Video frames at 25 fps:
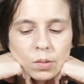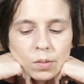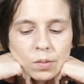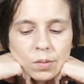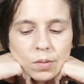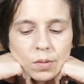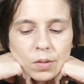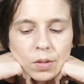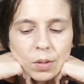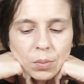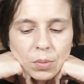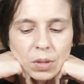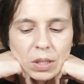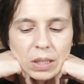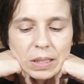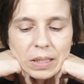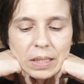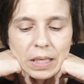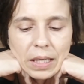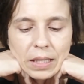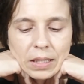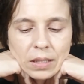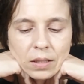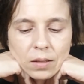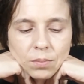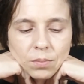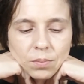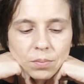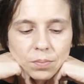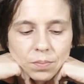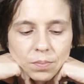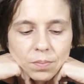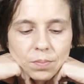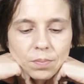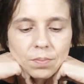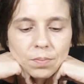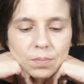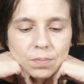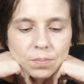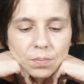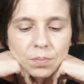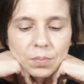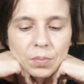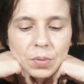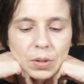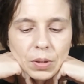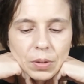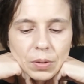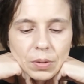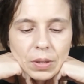Somebody's kind of
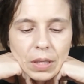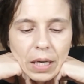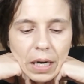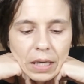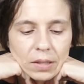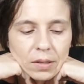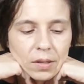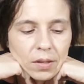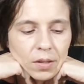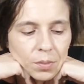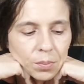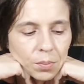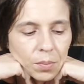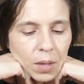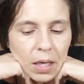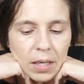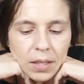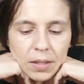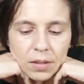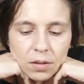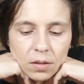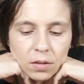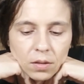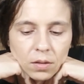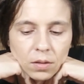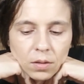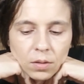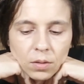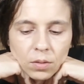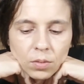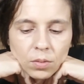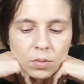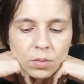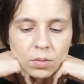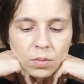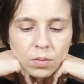got their mind on you.